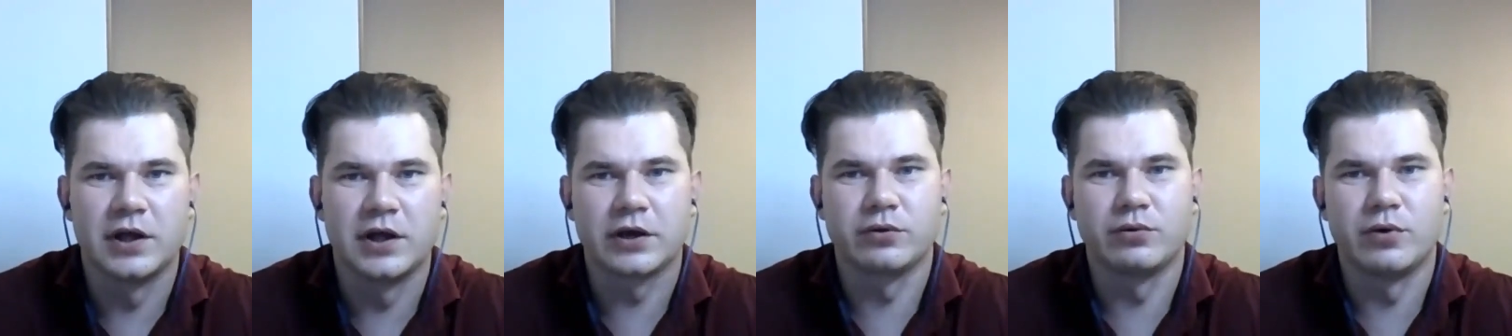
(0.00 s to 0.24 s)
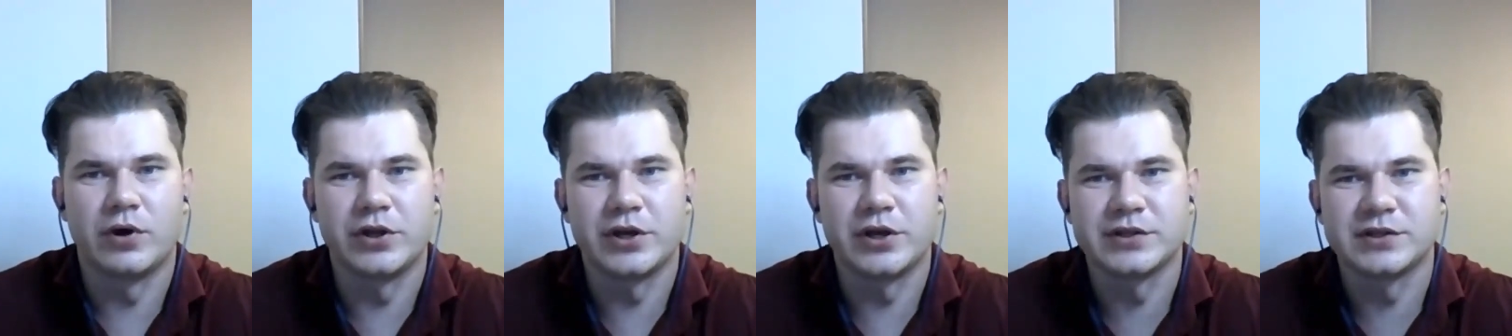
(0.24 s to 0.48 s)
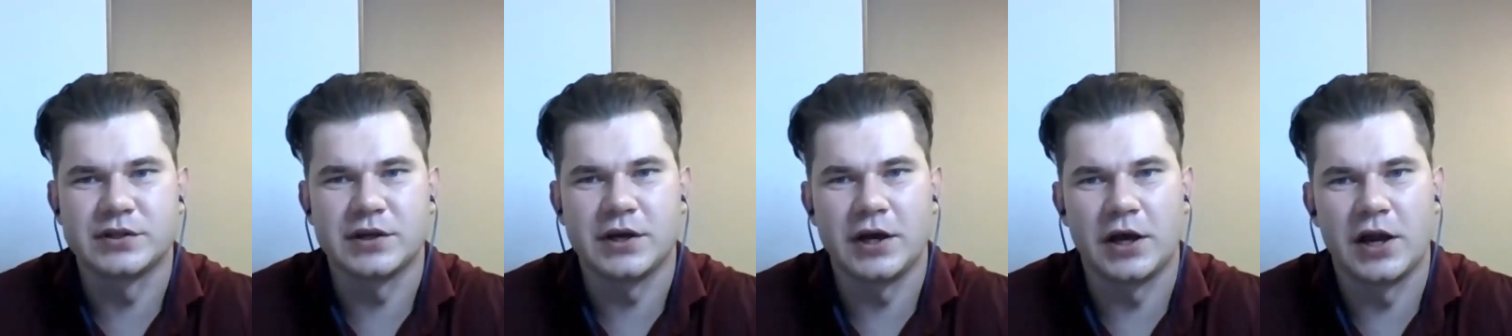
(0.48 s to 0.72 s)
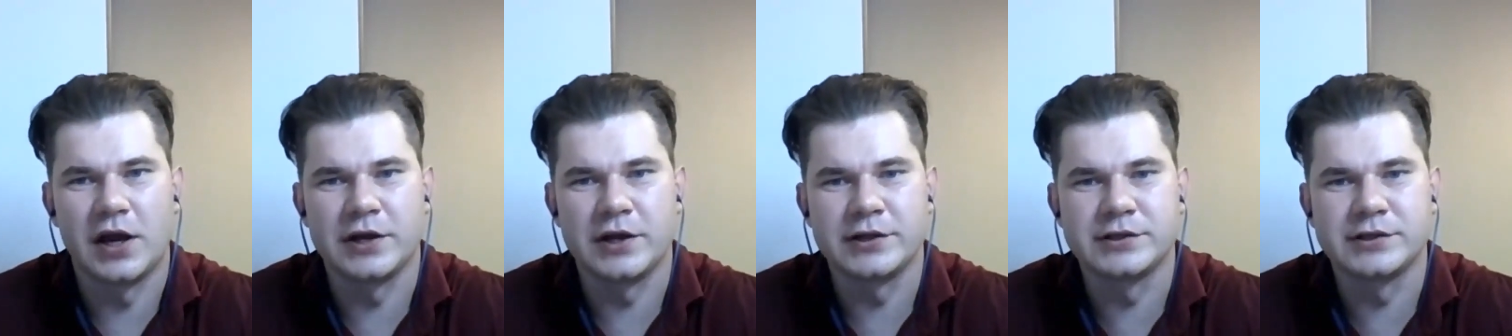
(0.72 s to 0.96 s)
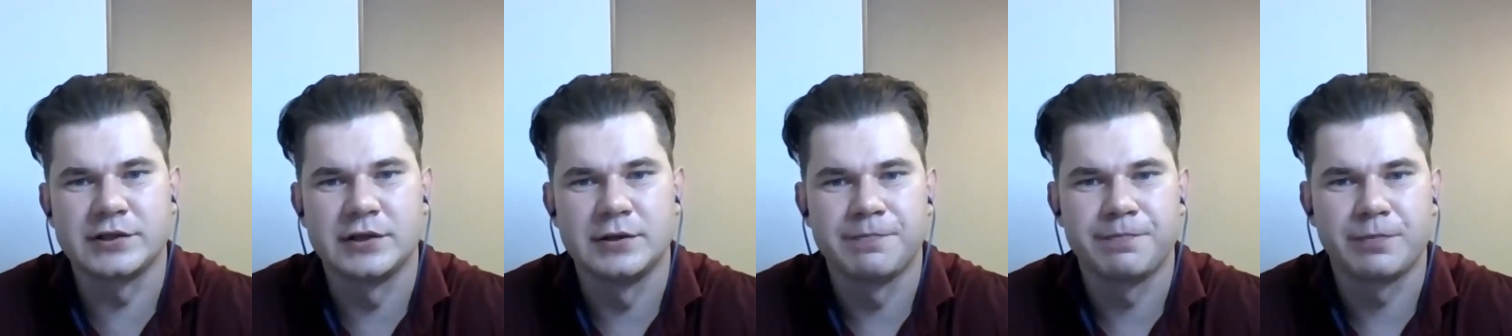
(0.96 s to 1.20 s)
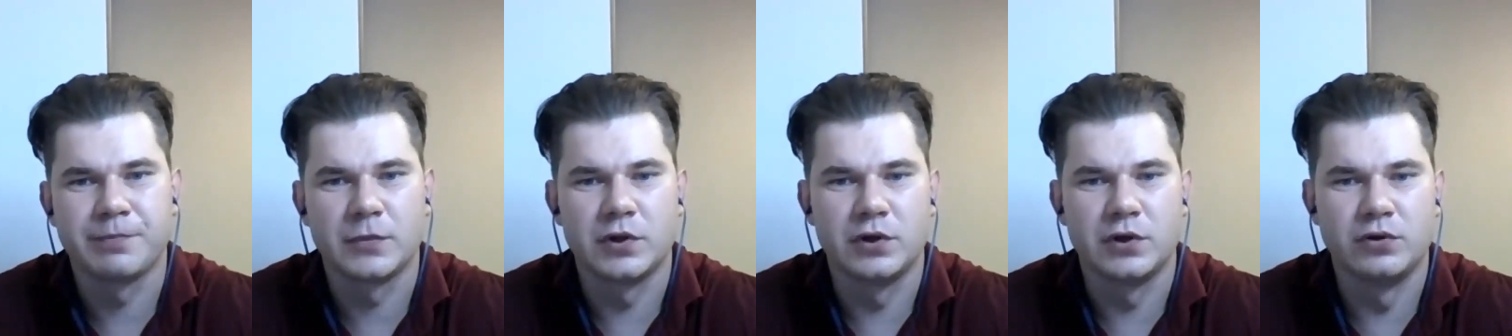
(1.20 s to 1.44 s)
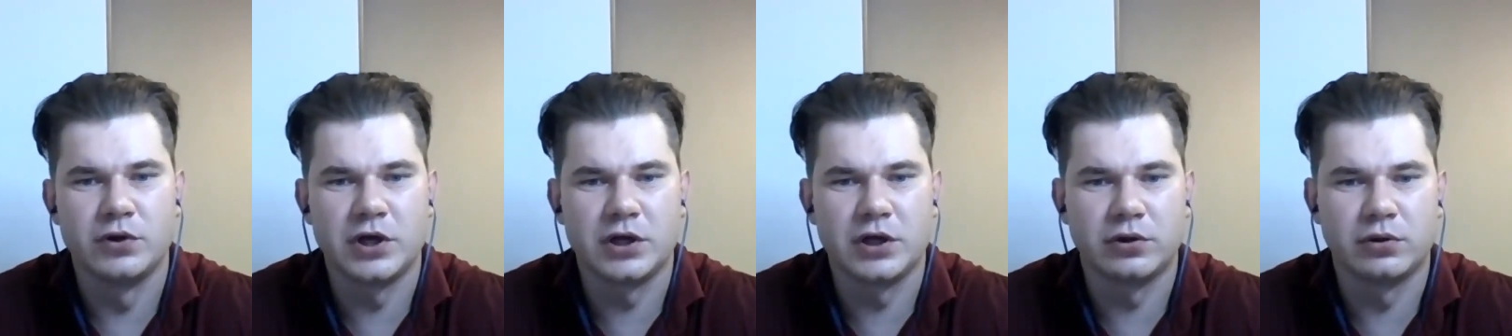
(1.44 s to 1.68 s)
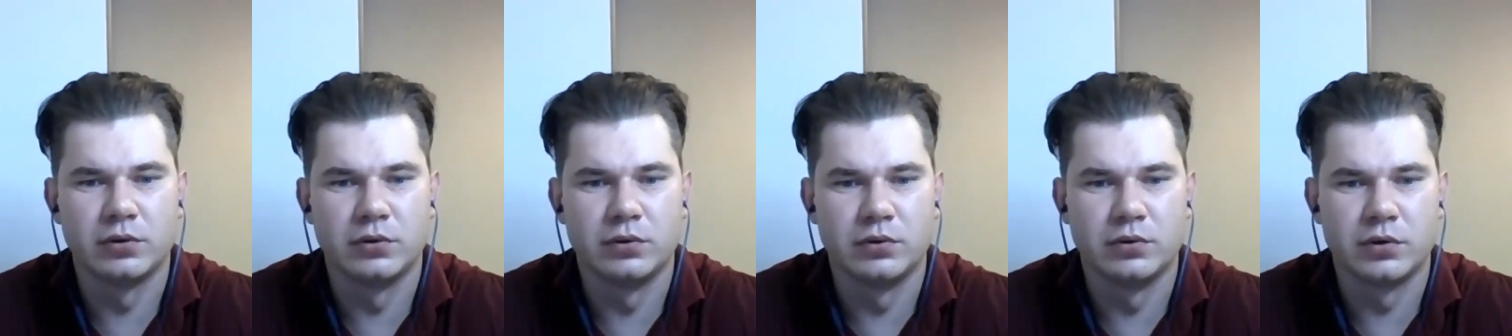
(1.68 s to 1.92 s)
like to address hair loss you
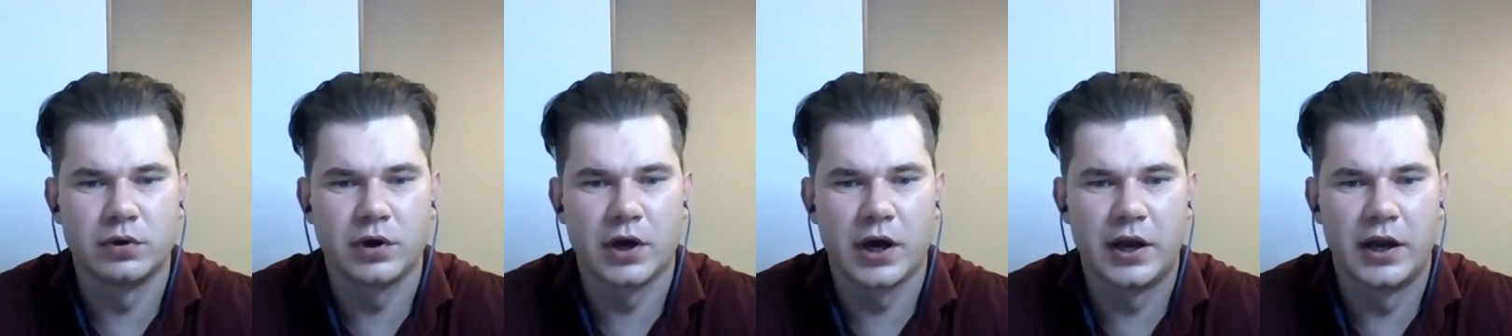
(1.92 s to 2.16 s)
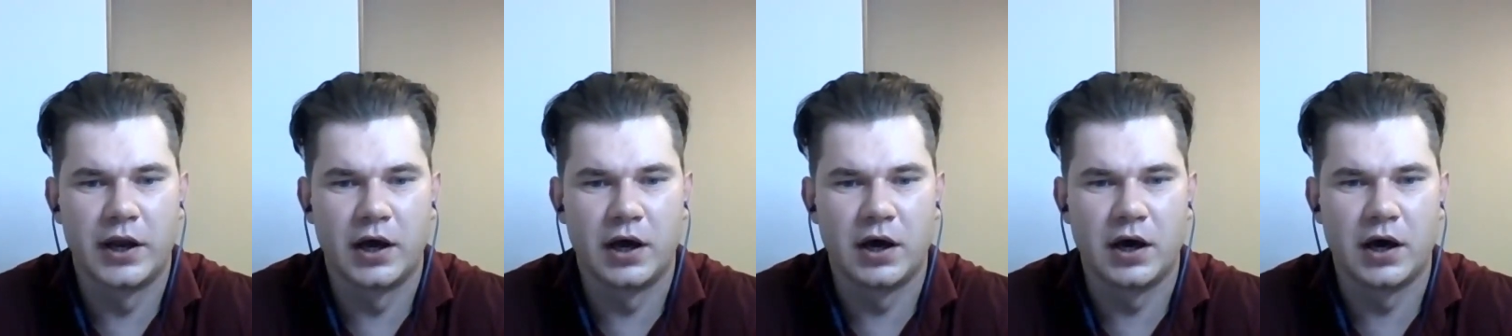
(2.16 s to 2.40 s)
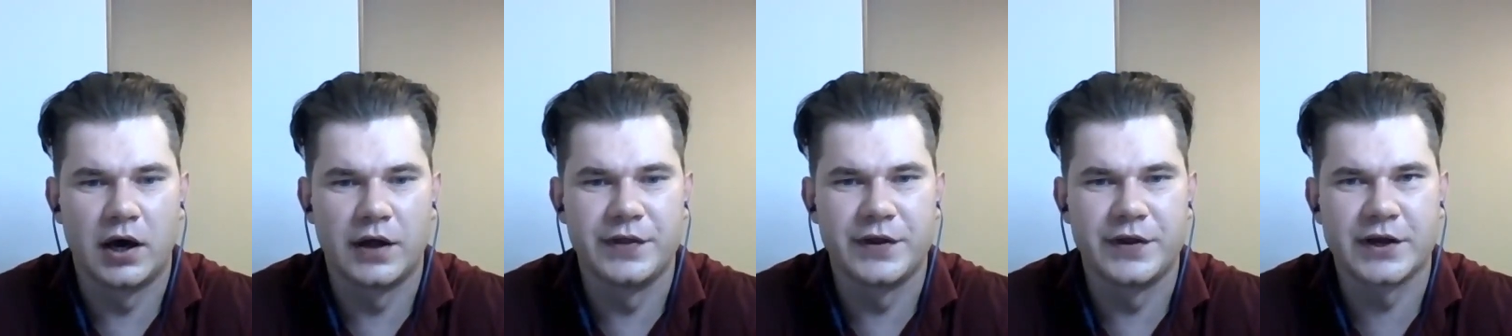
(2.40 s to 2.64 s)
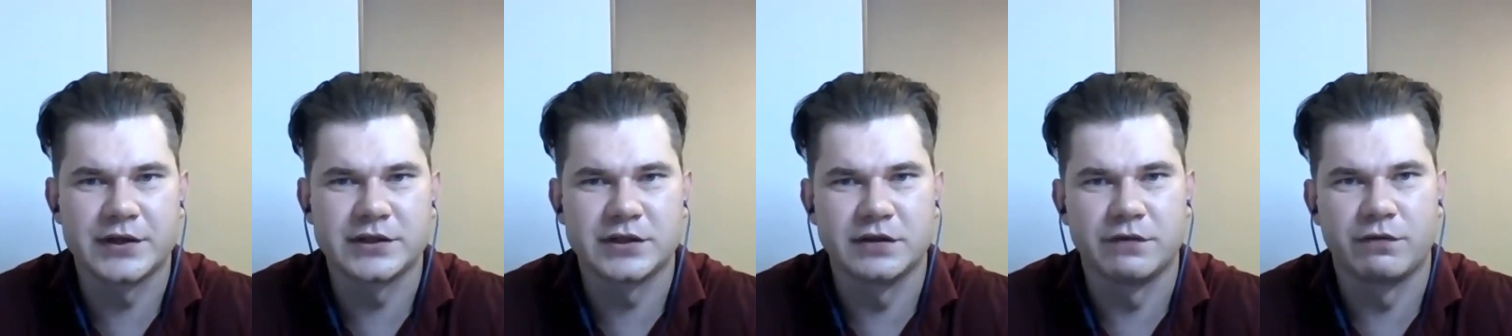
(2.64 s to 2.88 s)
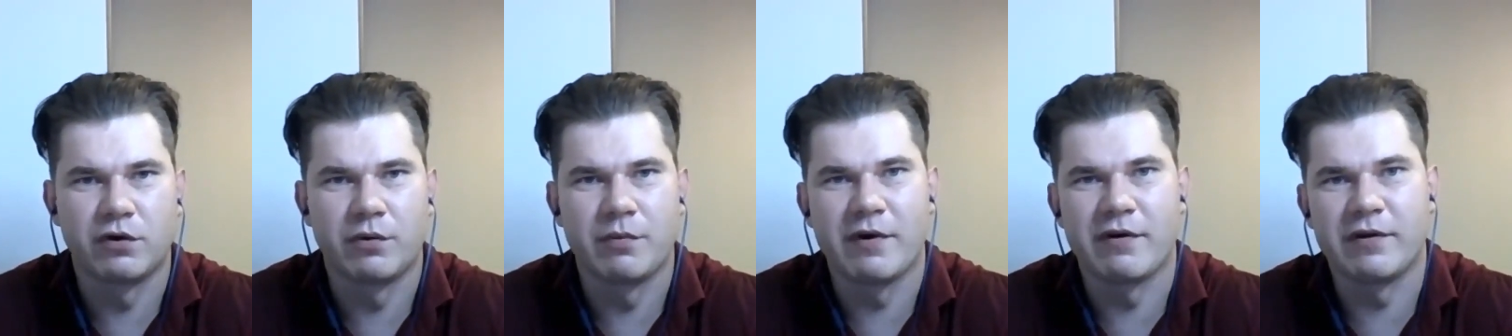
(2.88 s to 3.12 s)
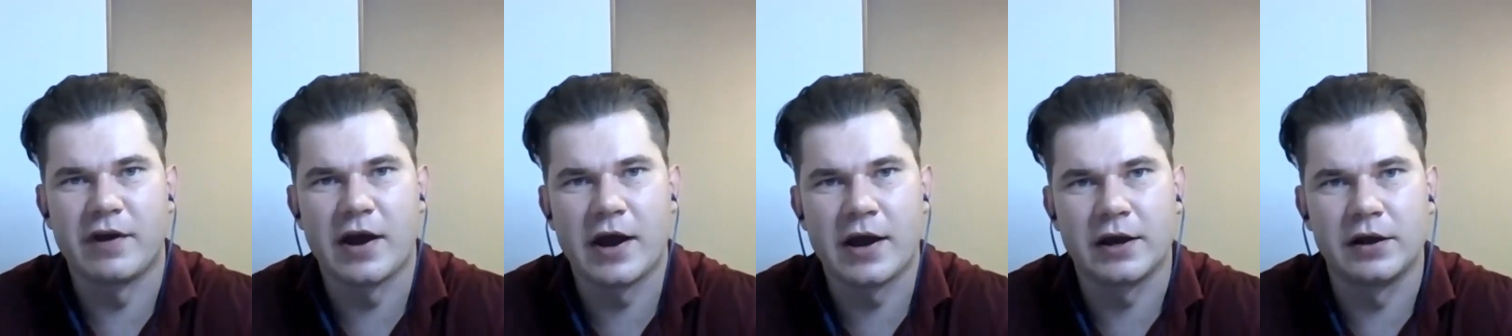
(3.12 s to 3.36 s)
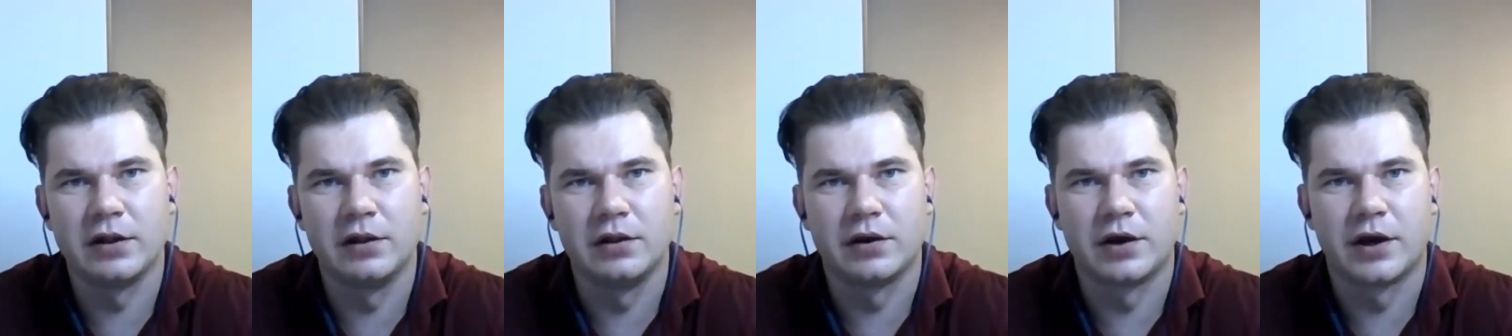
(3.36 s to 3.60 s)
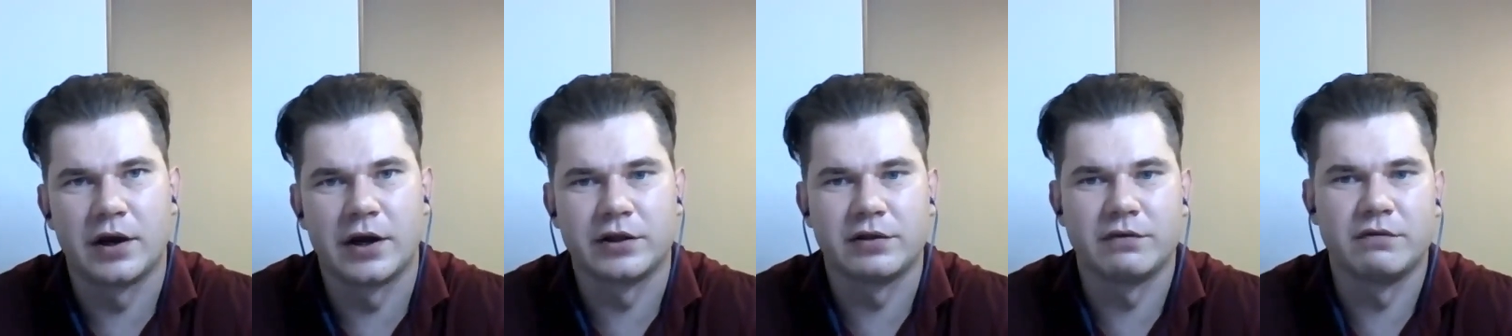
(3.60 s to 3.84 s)
need to kind of address it from every angle,
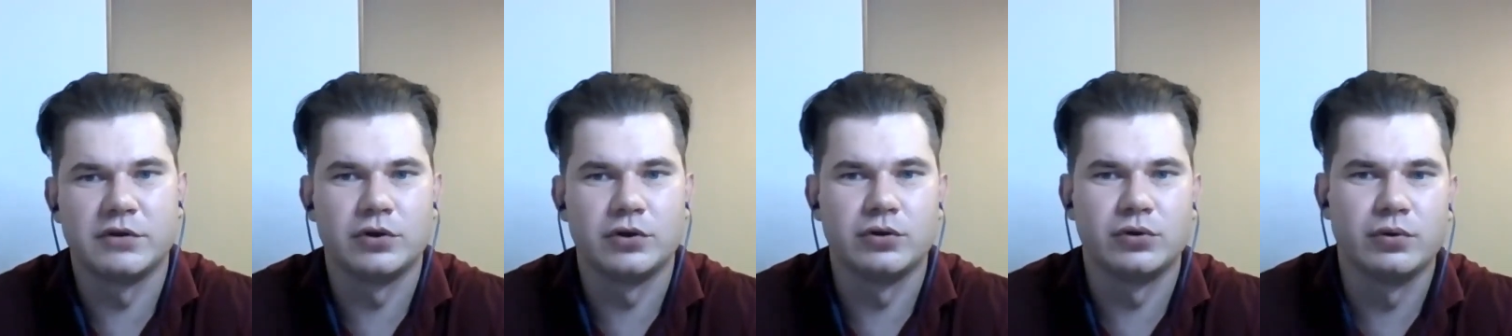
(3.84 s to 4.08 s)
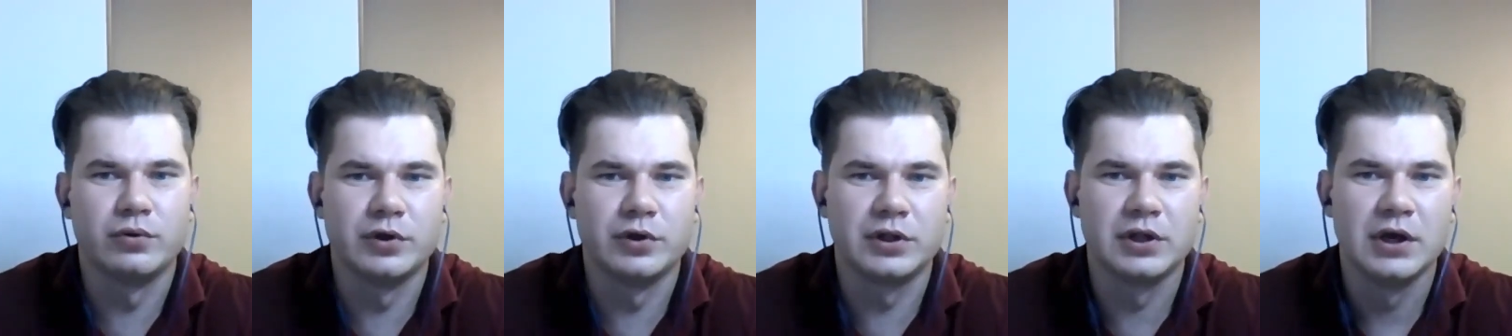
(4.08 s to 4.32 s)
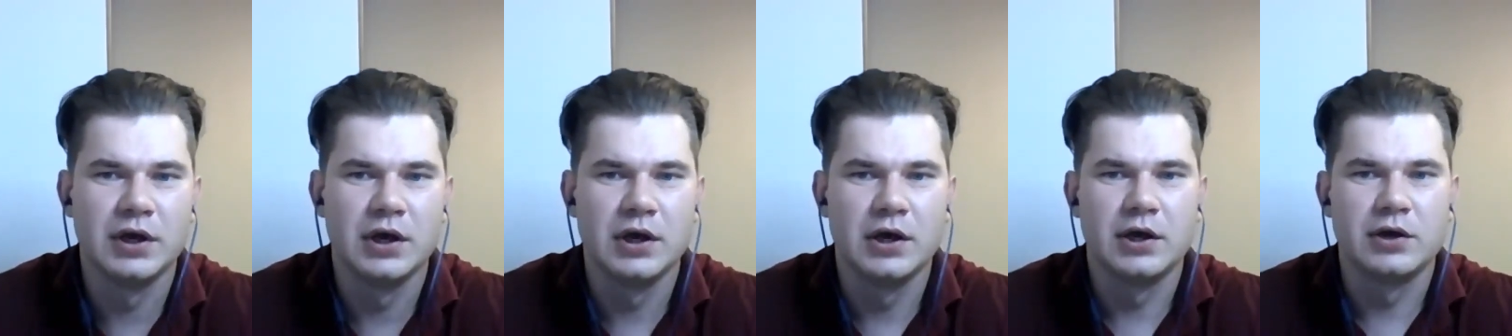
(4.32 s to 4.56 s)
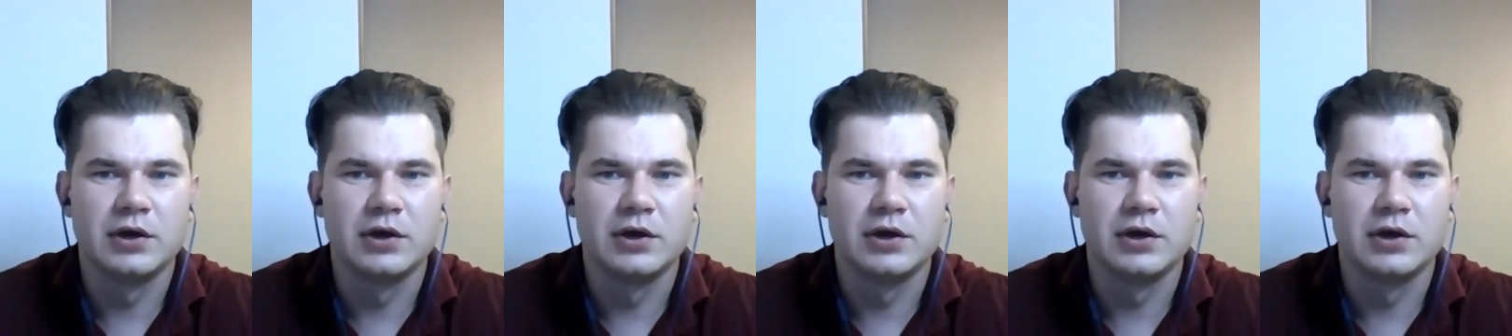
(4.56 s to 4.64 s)
right? I mean, you do it,